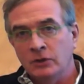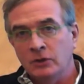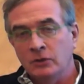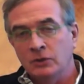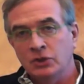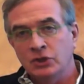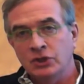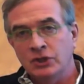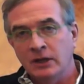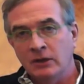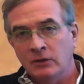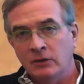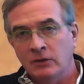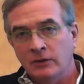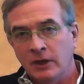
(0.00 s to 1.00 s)
to
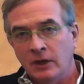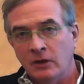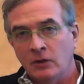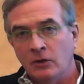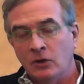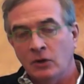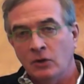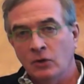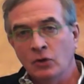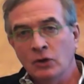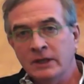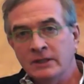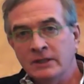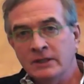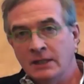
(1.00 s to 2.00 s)
share their
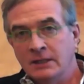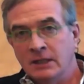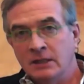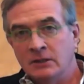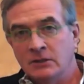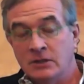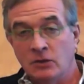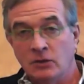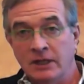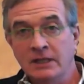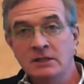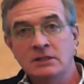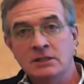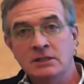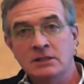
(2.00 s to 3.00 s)
earliest ideas, their
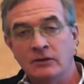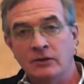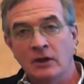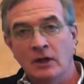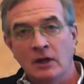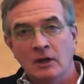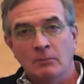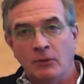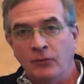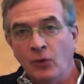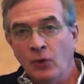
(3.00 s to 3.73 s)
insights,